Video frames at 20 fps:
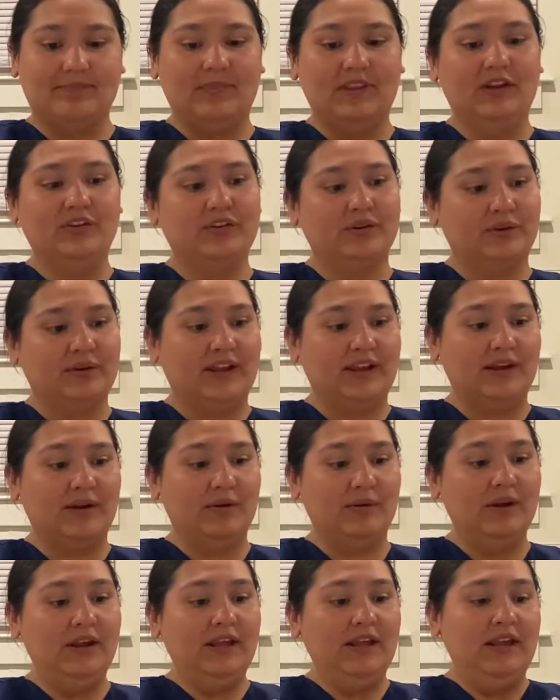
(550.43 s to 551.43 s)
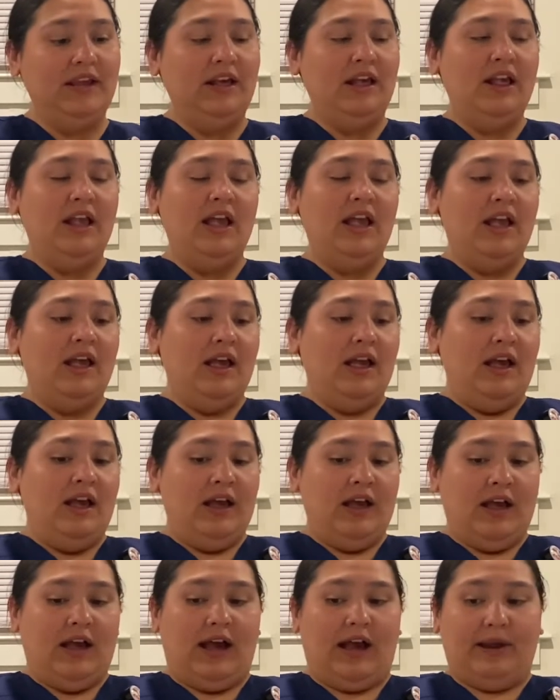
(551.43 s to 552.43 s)
So now
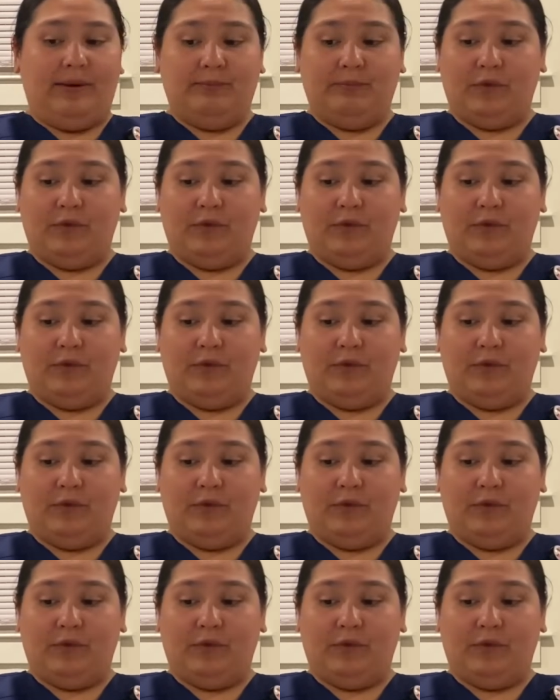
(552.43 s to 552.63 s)
I'm